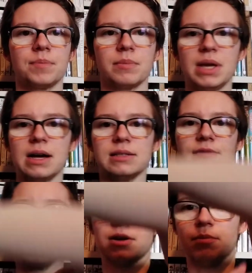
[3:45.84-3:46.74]
Because
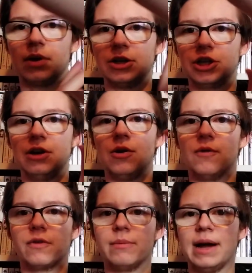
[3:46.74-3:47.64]
of the compression
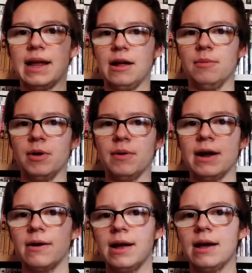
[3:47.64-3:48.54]
over my elbow
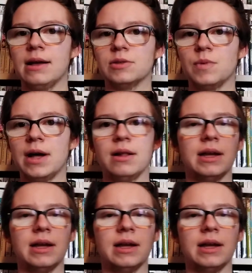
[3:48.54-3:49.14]
area as well.